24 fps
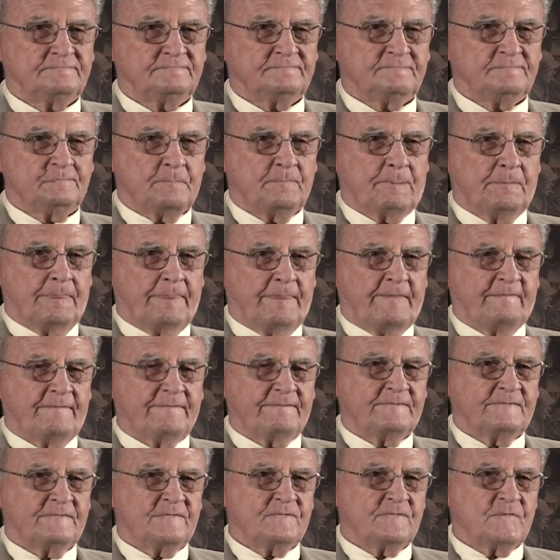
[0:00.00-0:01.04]
So part of the
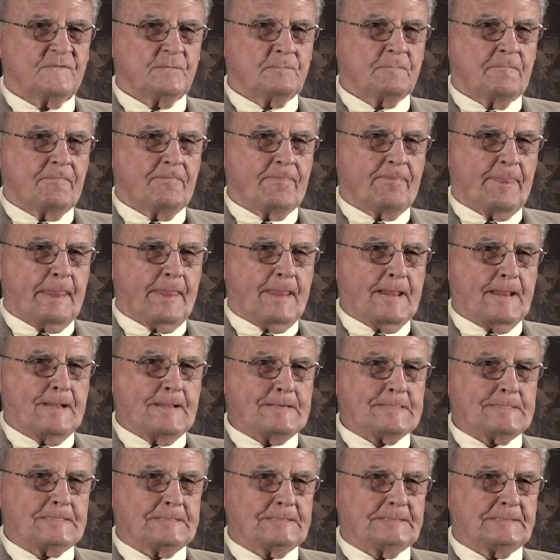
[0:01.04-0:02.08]
training included the
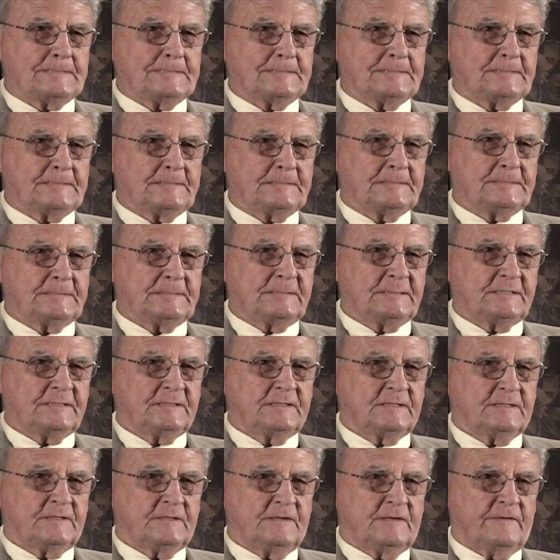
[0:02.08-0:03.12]
survivor,
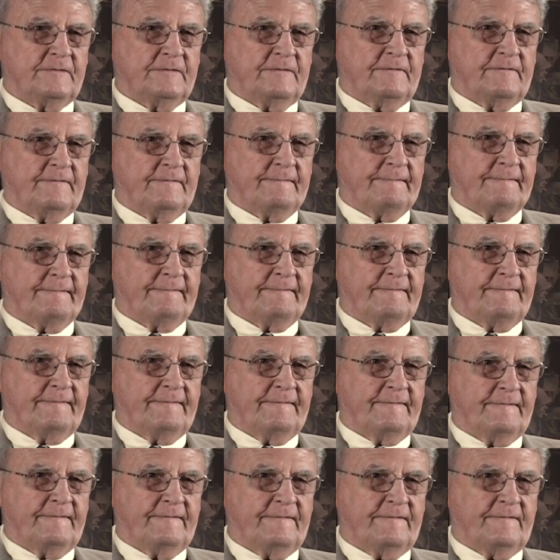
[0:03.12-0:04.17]
if you actually
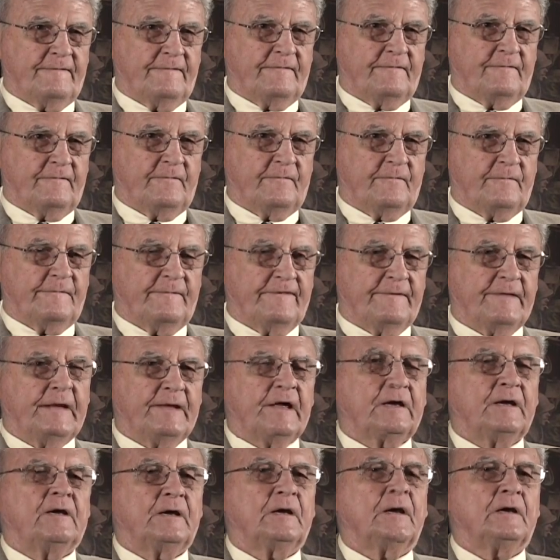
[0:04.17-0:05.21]
parachuted and
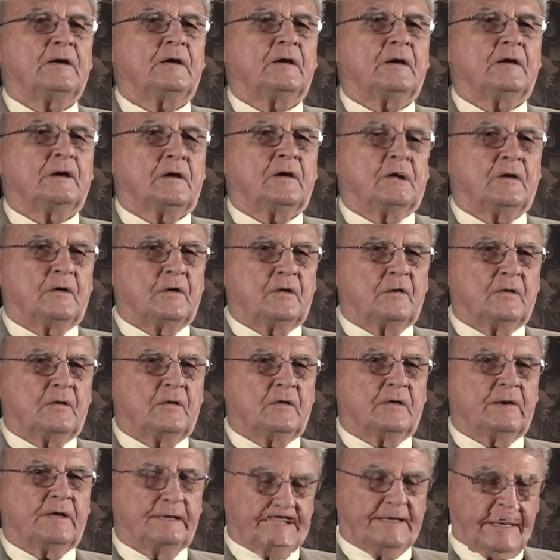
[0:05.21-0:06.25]
landed, how to
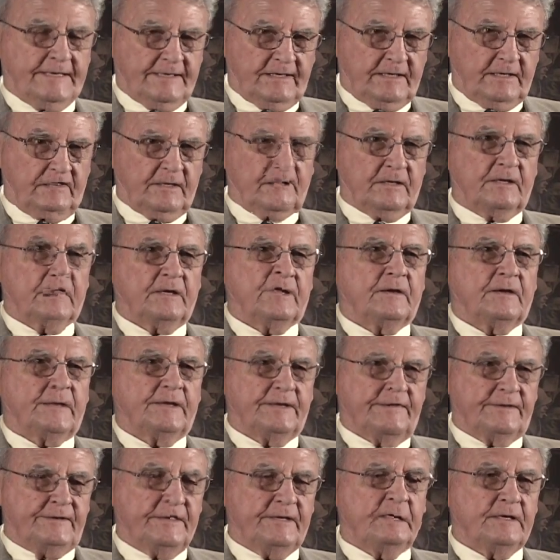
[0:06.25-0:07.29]
survive on your own. And
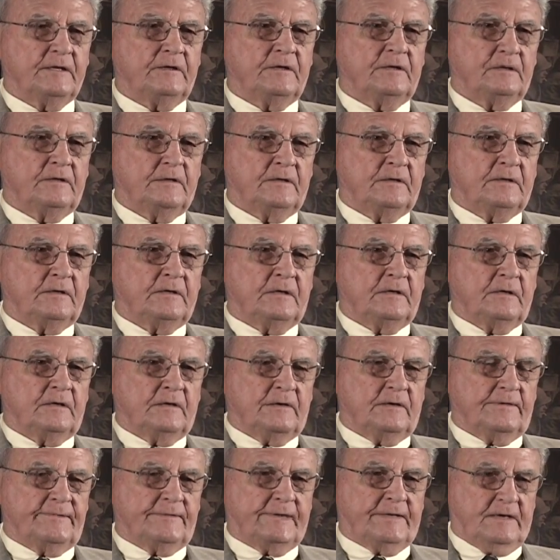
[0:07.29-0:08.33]
it did.
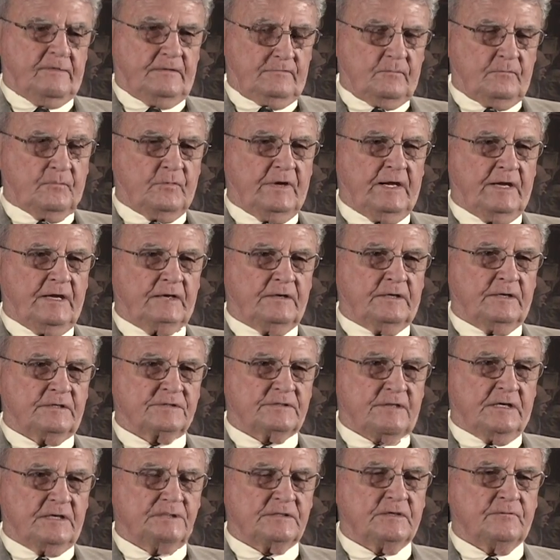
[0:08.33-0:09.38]
Uh, yeah, we had
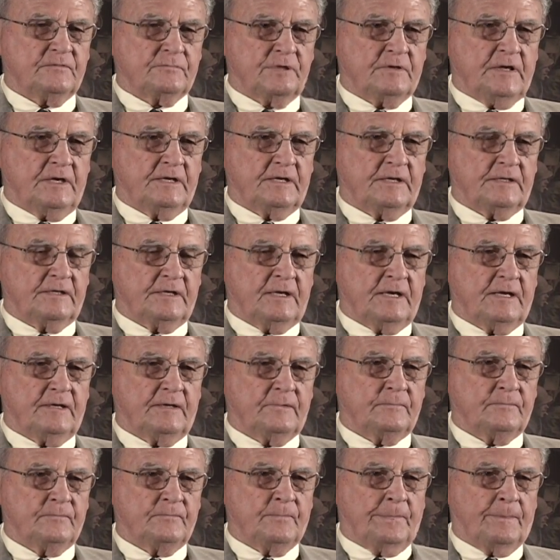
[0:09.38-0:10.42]
extensive training in that.
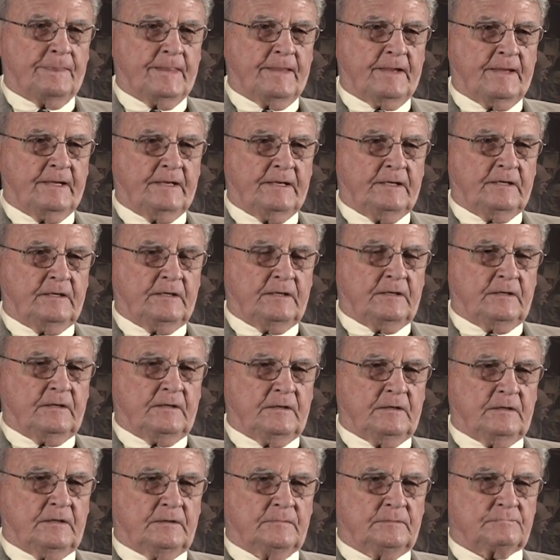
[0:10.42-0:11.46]

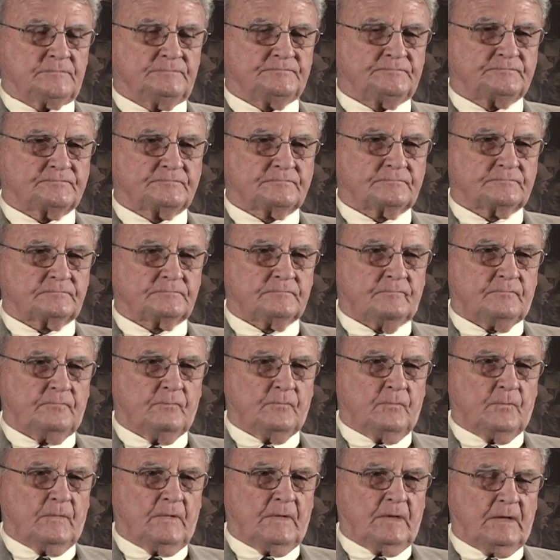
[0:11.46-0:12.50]
Um,
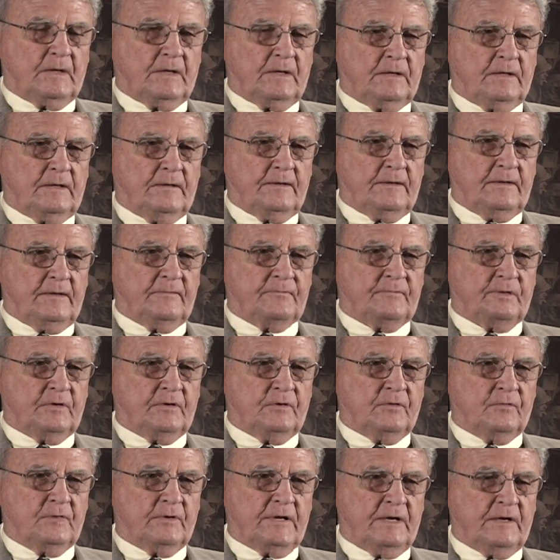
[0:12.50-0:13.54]
if you
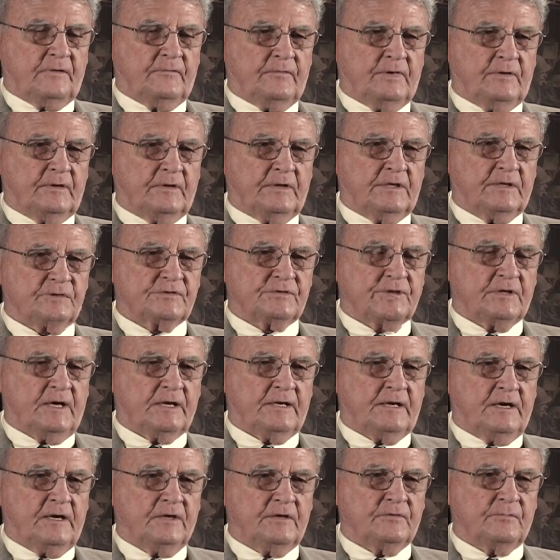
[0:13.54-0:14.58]
go down, if you get shot
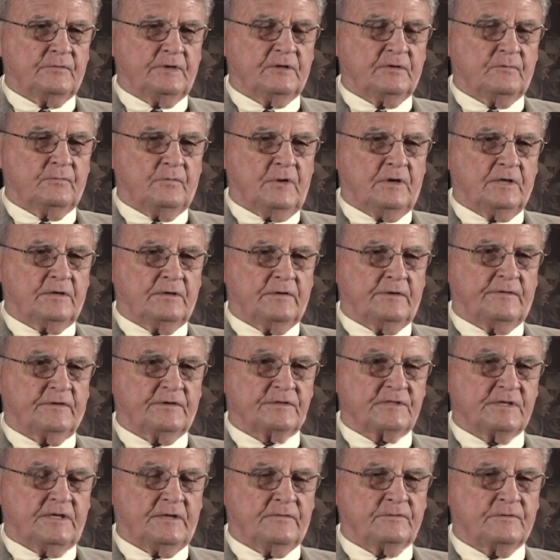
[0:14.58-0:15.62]
down, you're in the water and
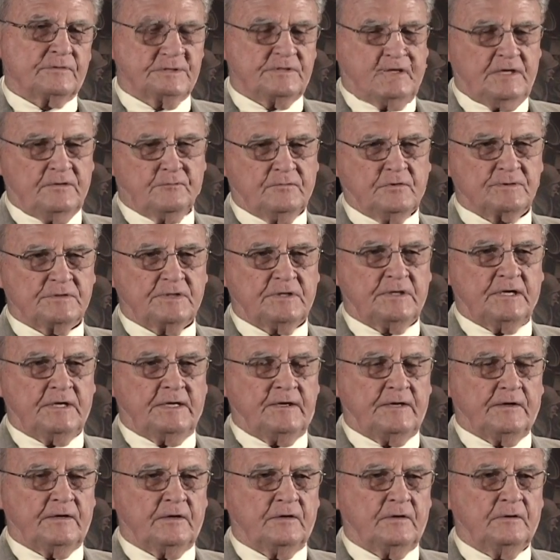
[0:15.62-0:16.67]
there's, and there's zeros in the
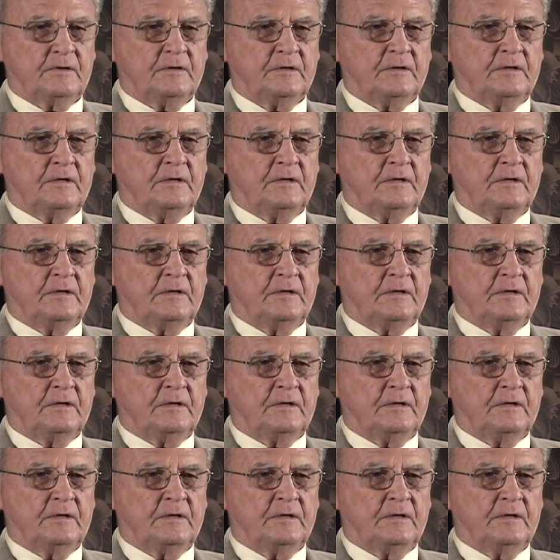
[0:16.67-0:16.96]
air.